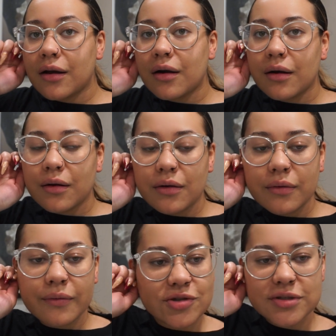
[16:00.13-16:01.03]

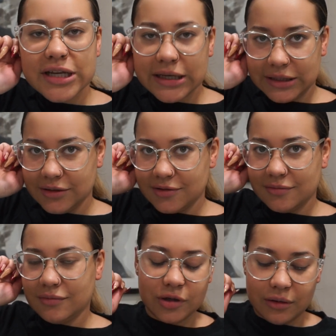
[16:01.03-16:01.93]
Girl, 2 seconds,
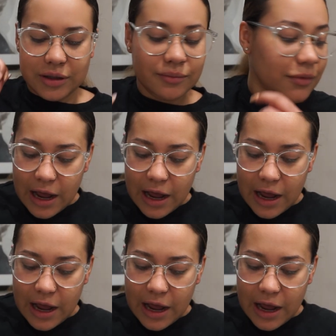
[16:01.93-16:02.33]
throw up.